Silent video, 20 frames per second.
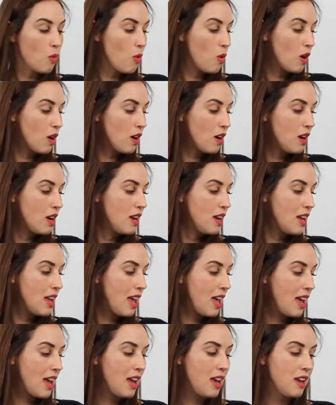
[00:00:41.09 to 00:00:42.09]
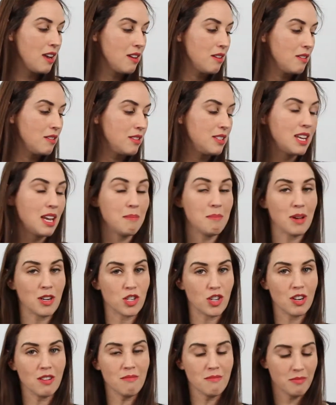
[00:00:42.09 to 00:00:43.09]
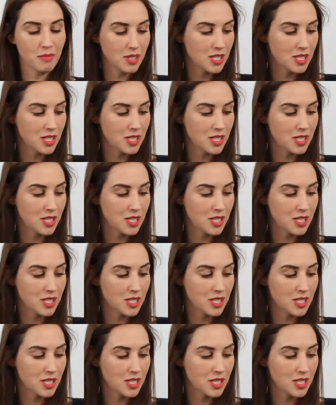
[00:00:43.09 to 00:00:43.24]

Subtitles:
or a tape measure.